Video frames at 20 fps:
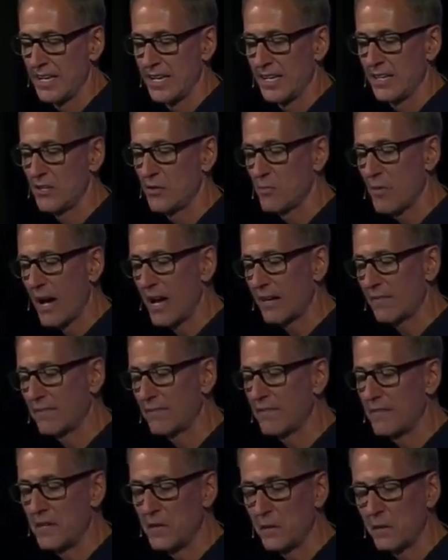You might
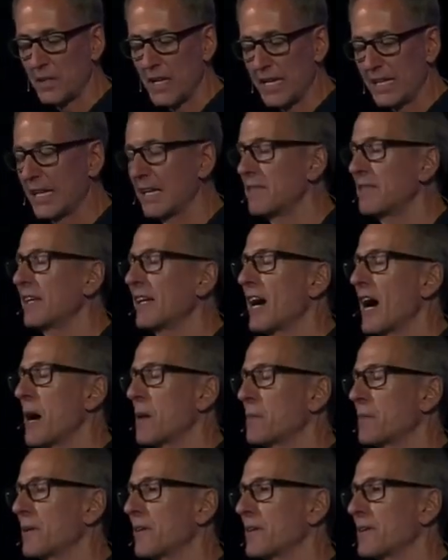feel like giving up.